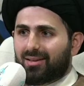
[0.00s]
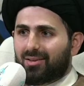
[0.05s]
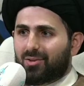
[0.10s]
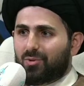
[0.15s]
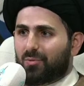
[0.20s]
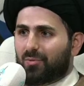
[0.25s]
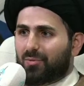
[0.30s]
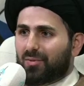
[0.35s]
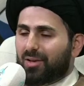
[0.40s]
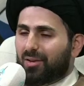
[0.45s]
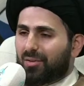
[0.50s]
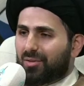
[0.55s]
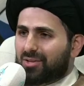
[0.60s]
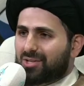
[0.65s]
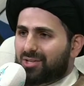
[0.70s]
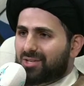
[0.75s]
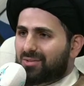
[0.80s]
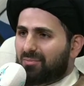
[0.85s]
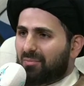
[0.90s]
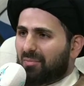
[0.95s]
You feel
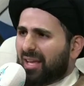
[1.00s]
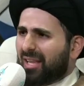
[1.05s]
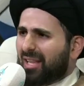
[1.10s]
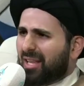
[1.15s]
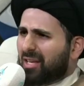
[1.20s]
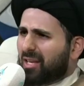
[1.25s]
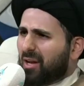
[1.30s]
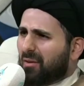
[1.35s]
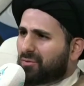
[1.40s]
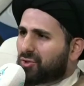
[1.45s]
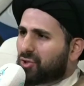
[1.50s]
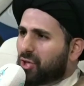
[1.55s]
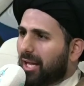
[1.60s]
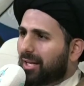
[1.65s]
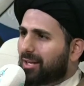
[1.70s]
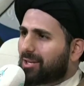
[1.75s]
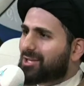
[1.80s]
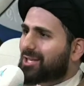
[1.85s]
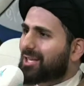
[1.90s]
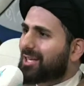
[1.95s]
this feeling of
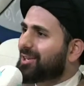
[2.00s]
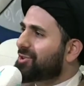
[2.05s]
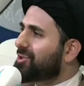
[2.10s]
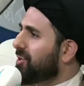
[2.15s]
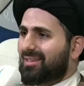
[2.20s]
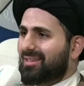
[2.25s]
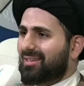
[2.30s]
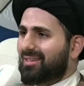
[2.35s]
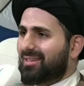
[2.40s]
jealousy in your...